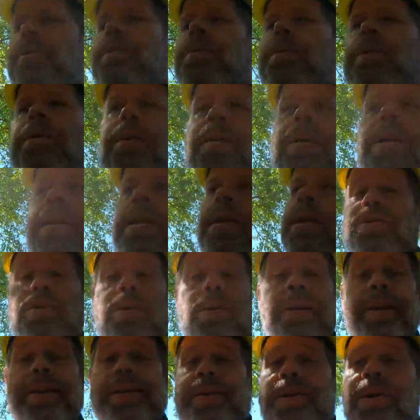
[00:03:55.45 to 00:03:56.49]
cool. So
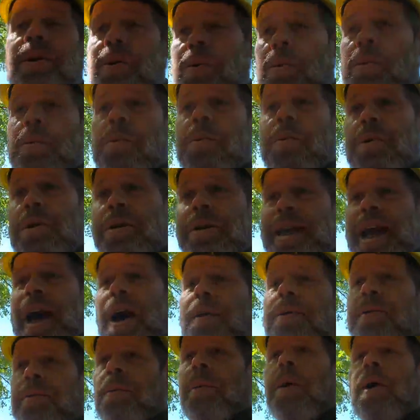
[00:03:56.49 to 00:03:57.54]
let's go down the